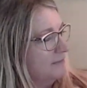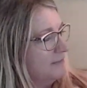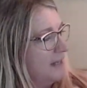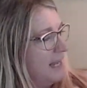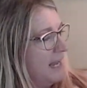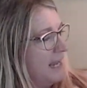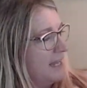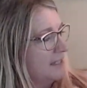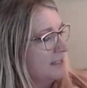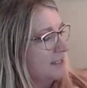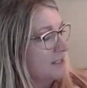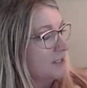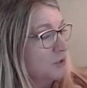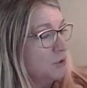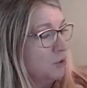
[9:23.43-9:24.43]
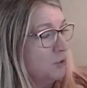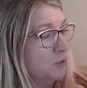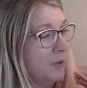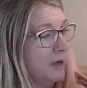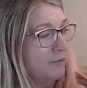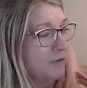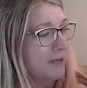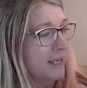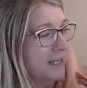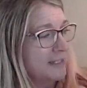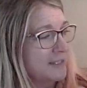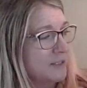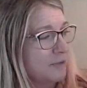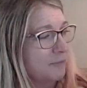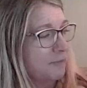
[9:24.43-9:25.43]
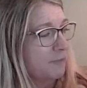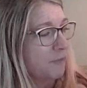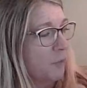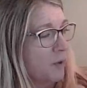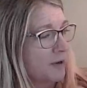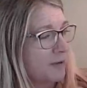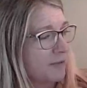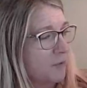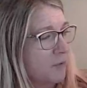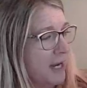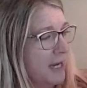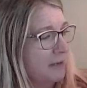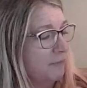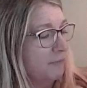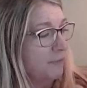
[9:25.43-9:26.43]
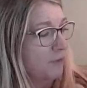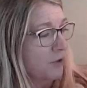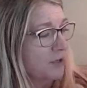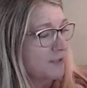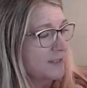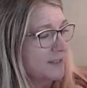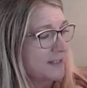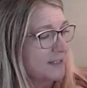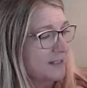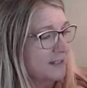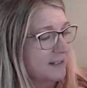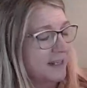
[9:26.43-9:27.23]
And whoever gets to 4th grade first